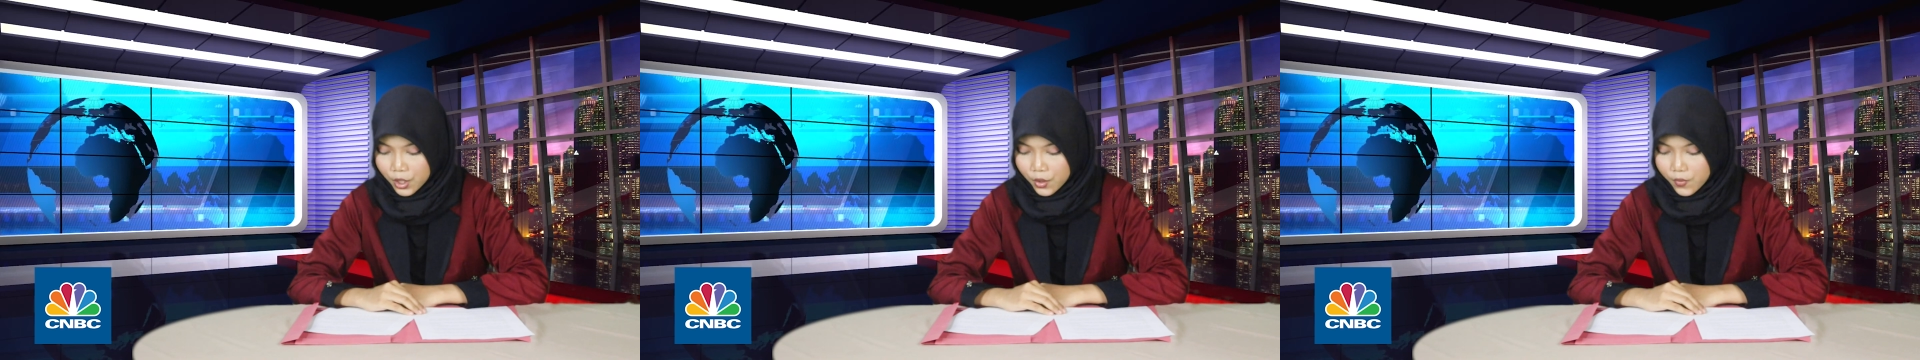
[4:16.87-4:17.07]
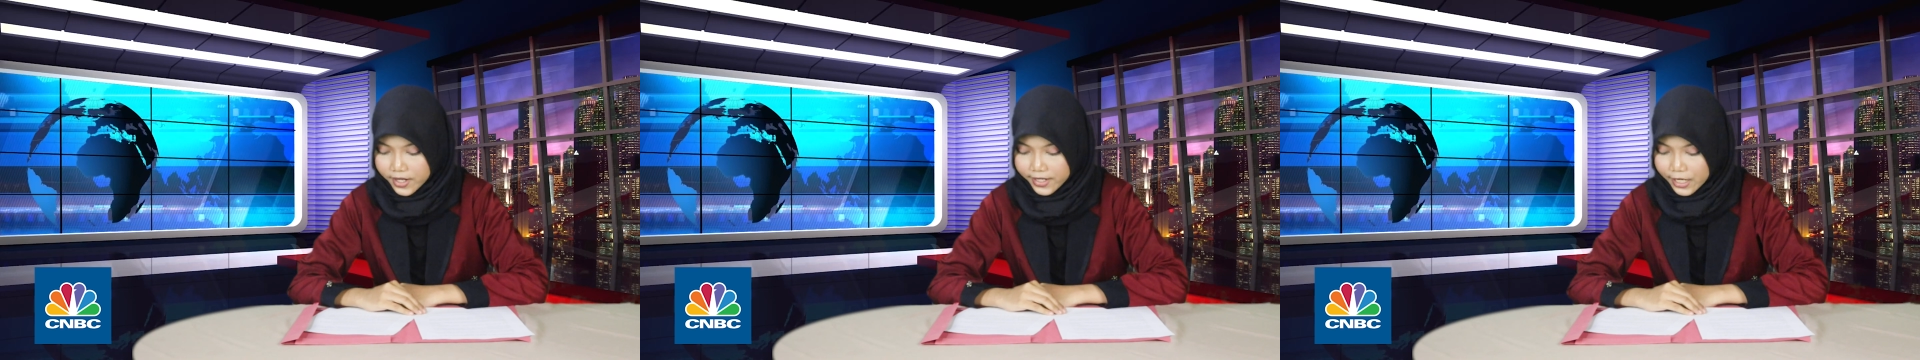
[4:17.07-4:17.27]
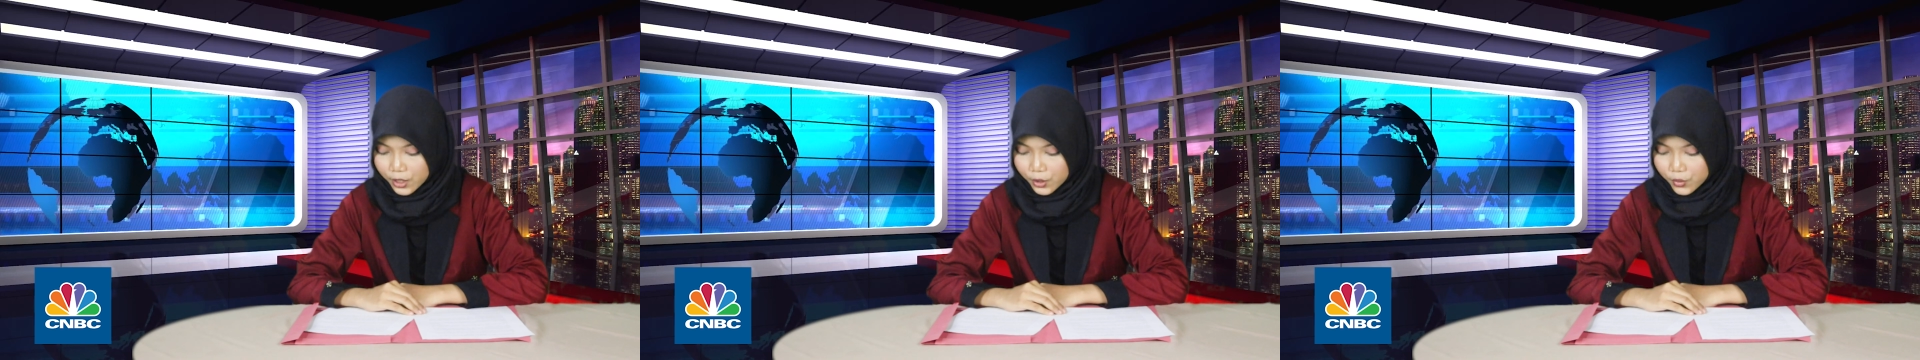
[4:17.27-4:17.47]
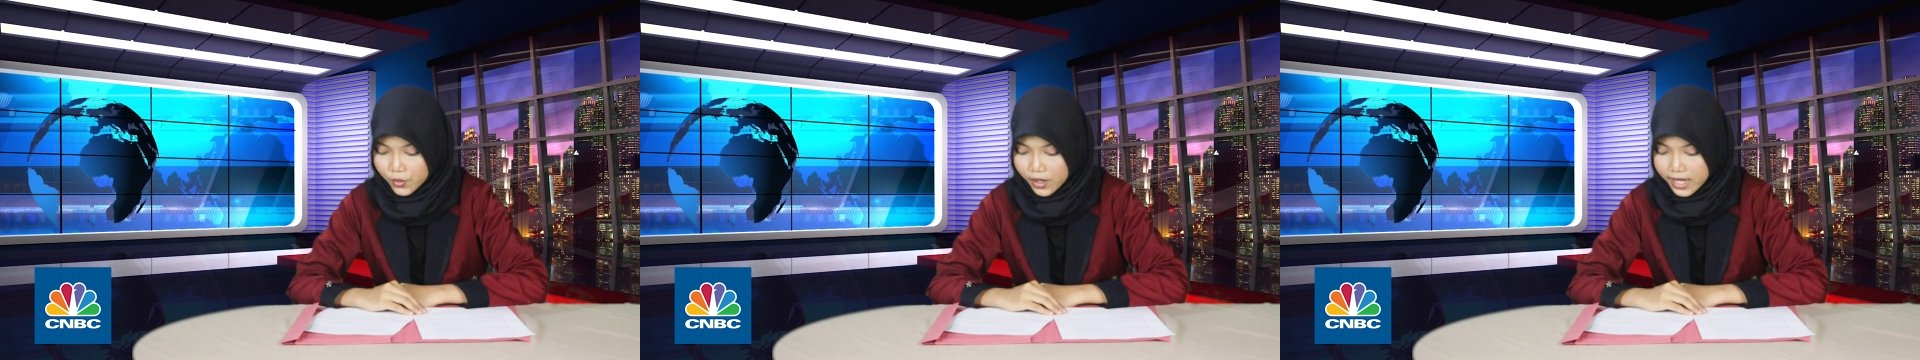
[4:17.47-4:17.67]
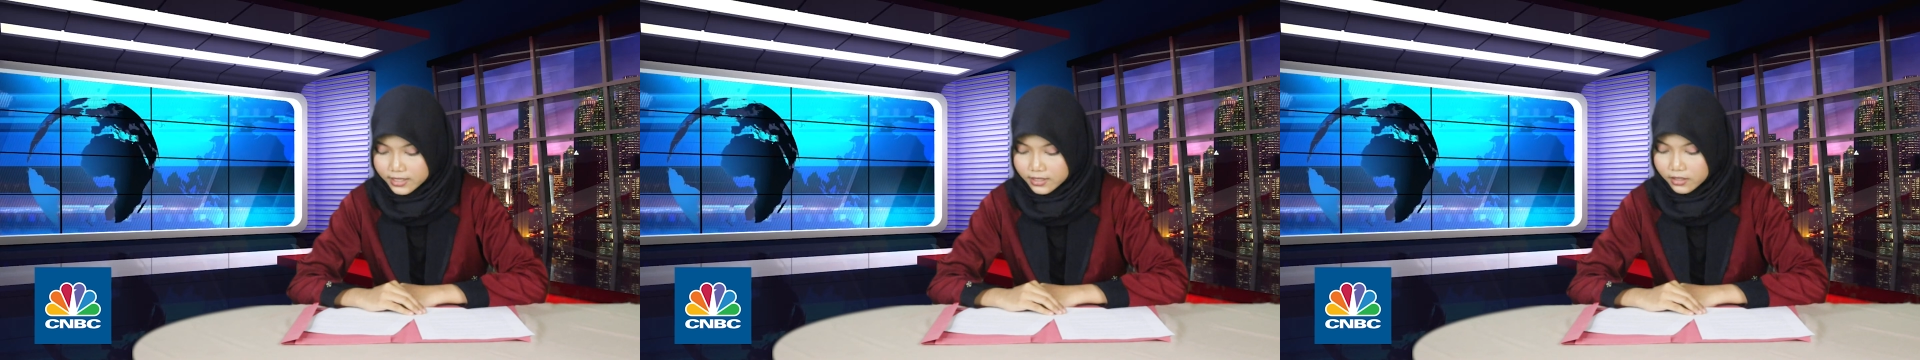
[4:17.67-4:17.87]
we can do
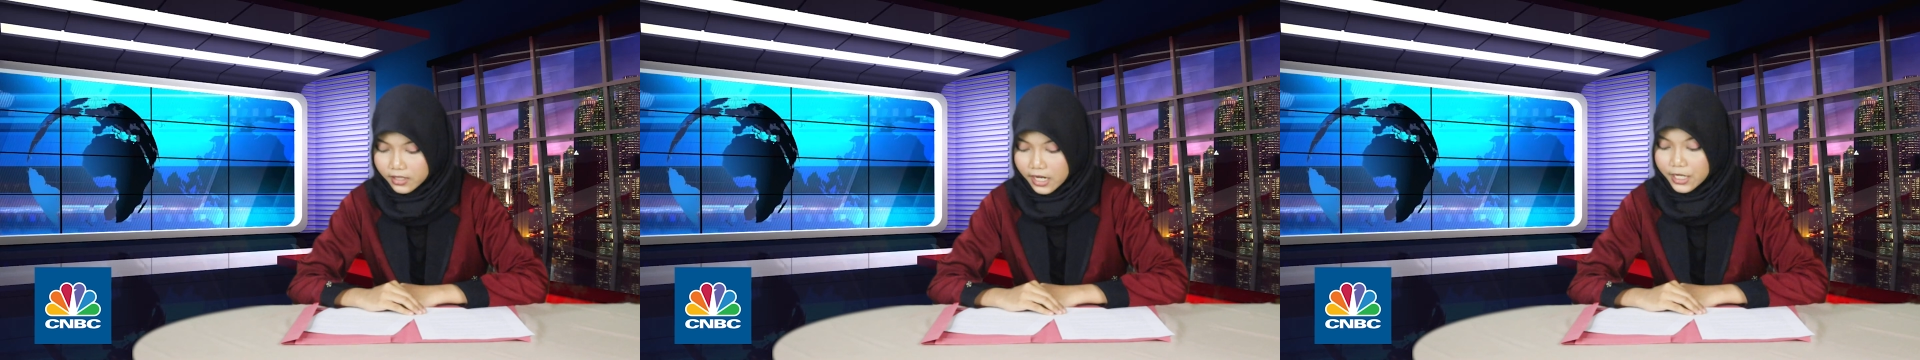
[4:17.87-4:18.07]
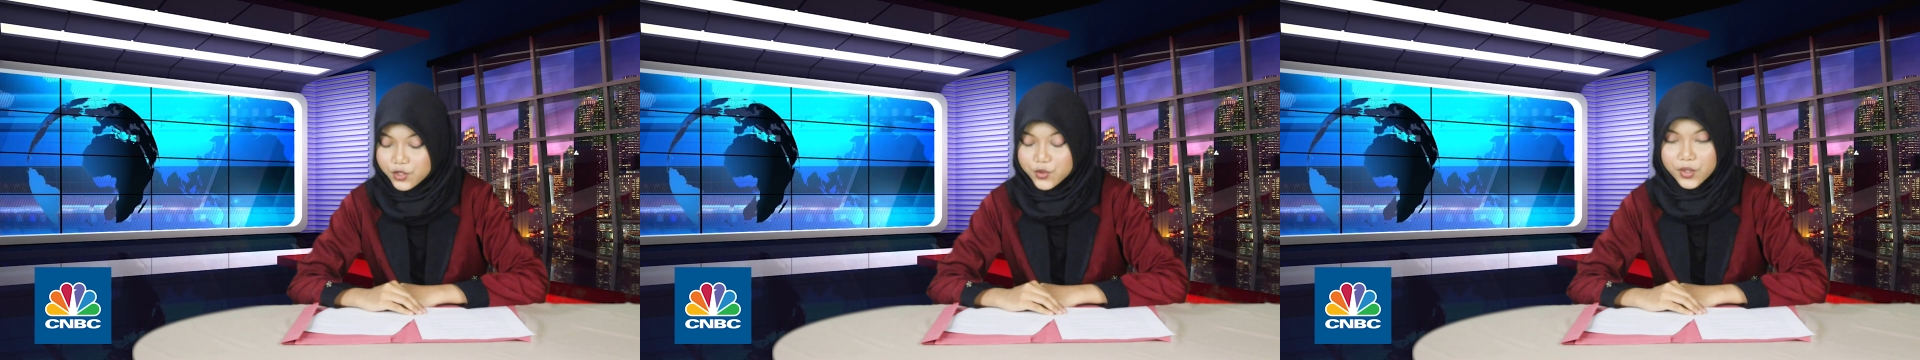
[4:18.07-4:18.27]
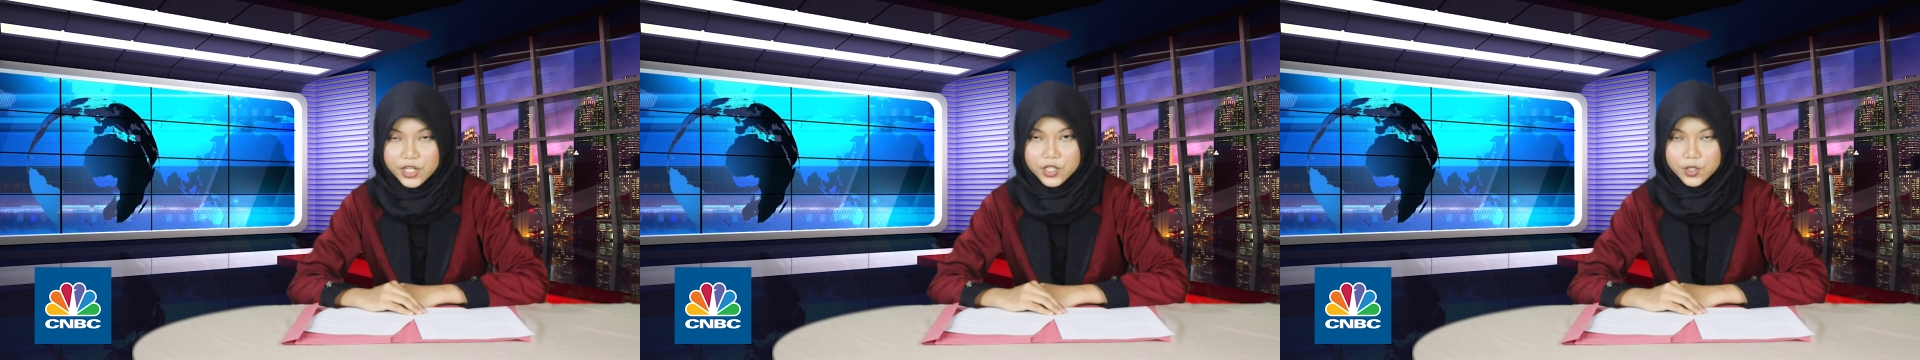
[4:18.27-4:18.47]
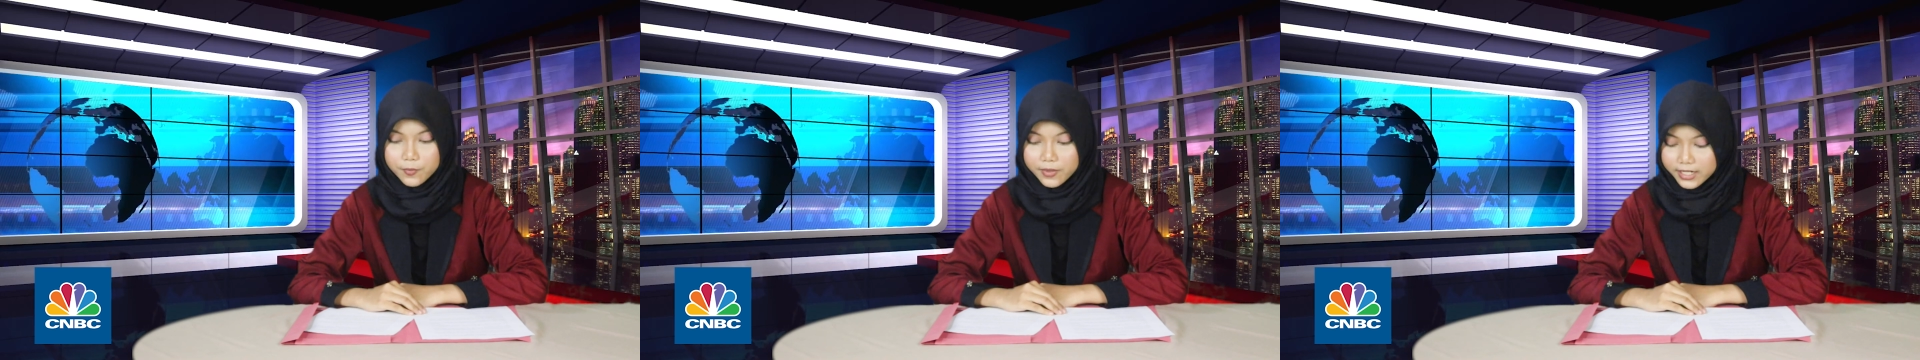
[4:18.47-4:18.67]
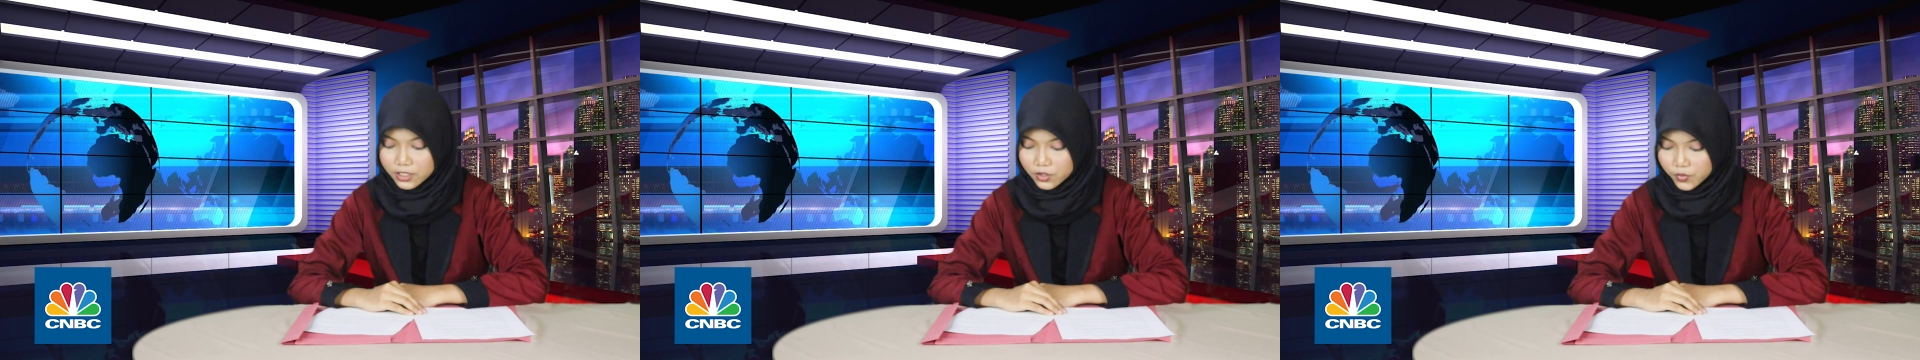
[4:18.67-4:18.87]
as an education
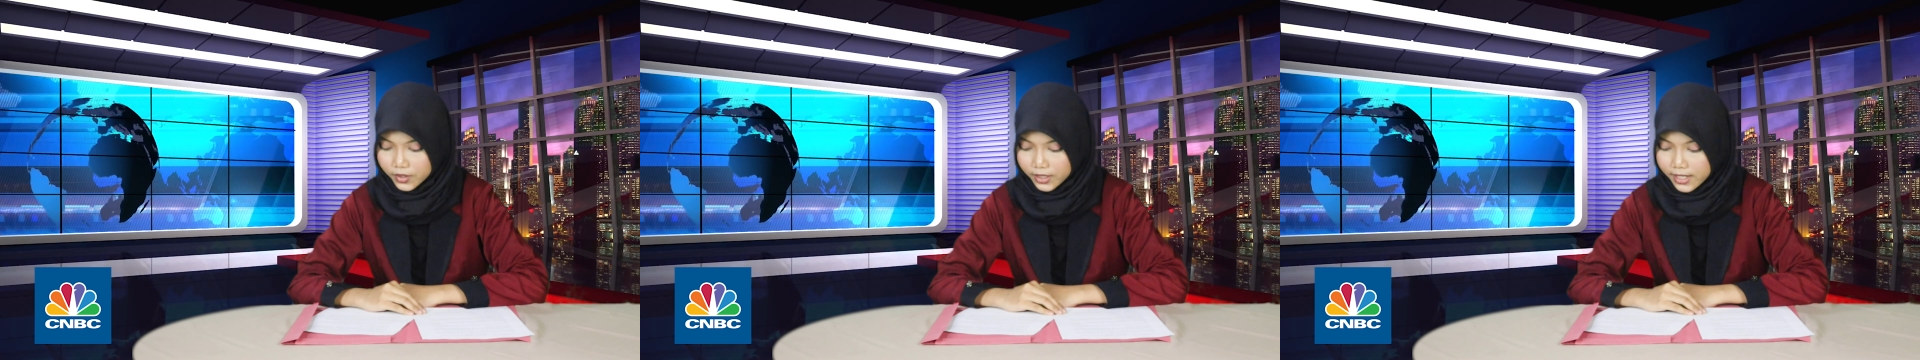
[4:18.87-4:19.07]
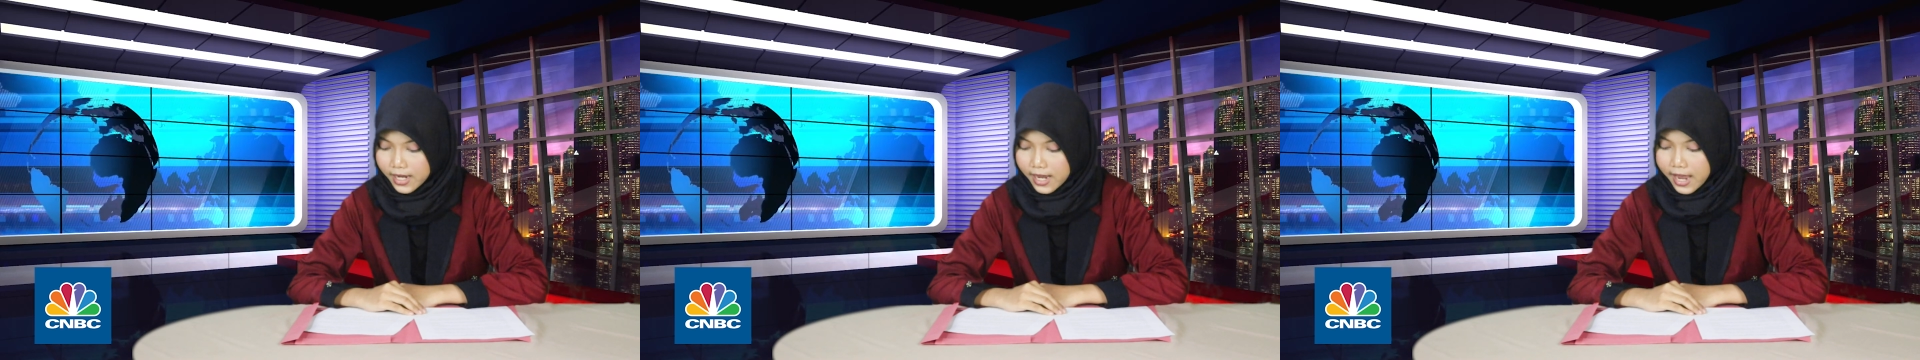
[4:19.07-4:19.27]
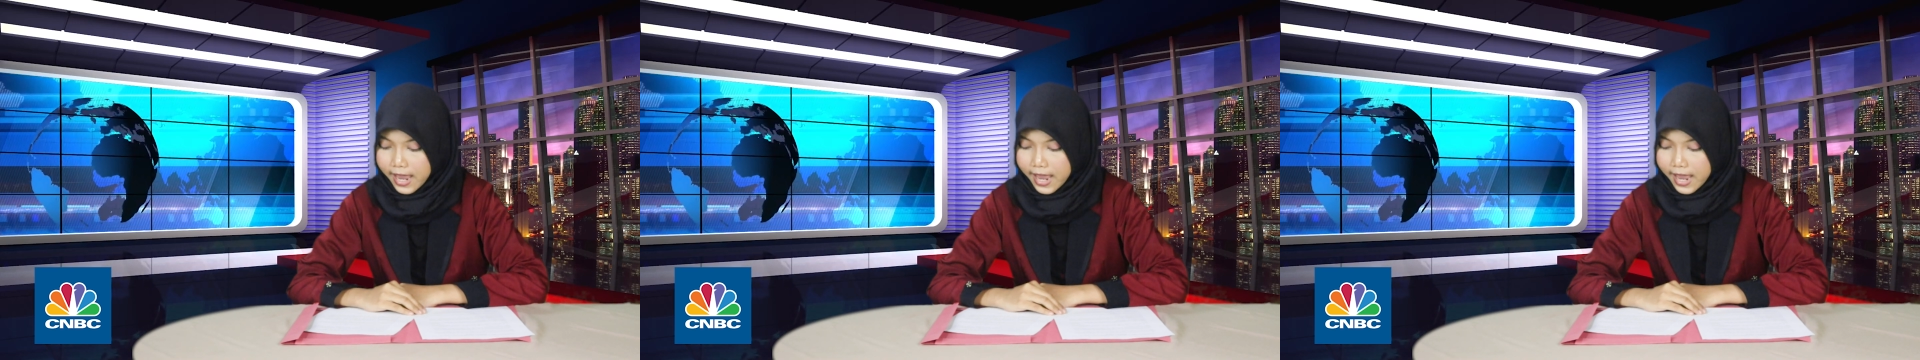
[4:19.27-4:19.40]
ministry